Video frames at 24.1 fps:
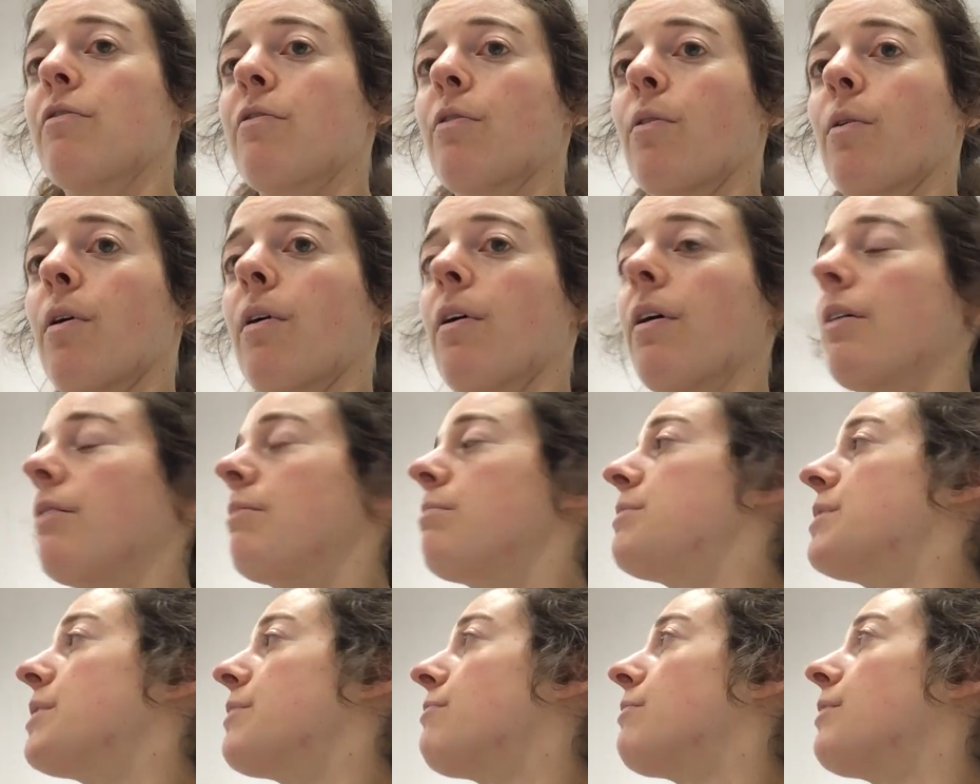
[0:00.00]
for
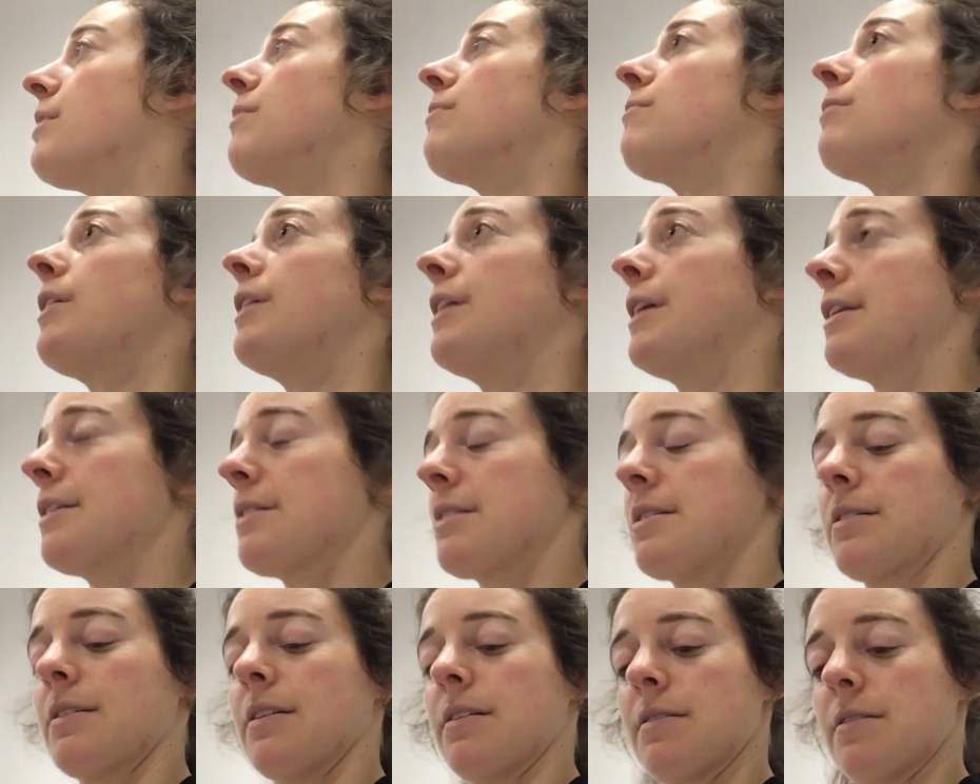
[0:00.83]
different running
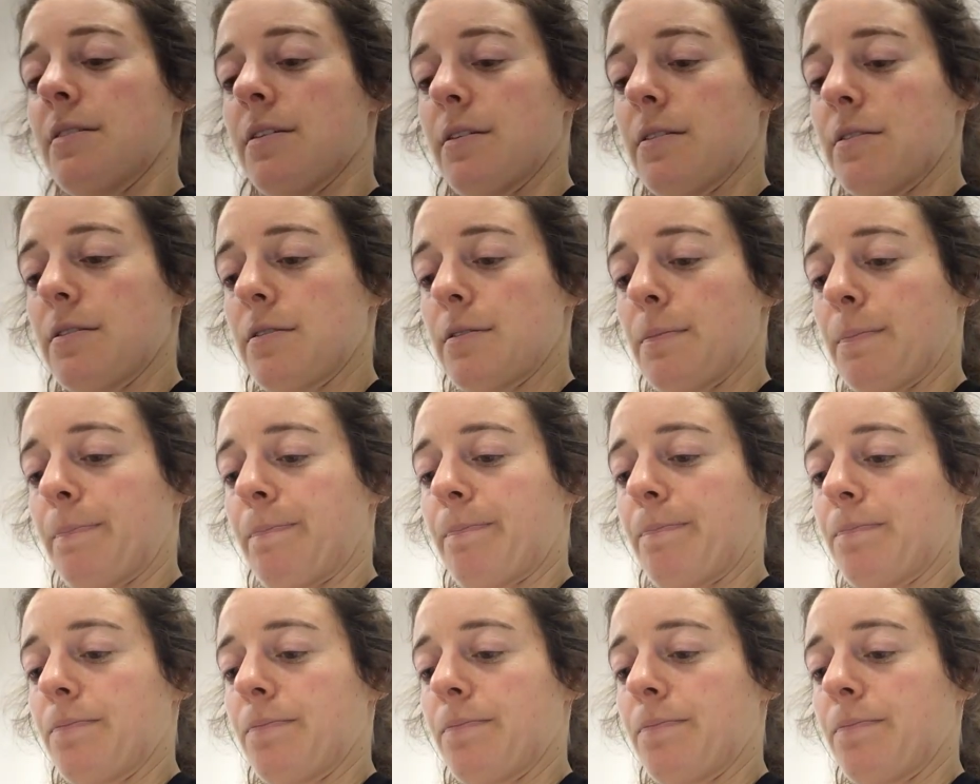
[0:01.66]
distances.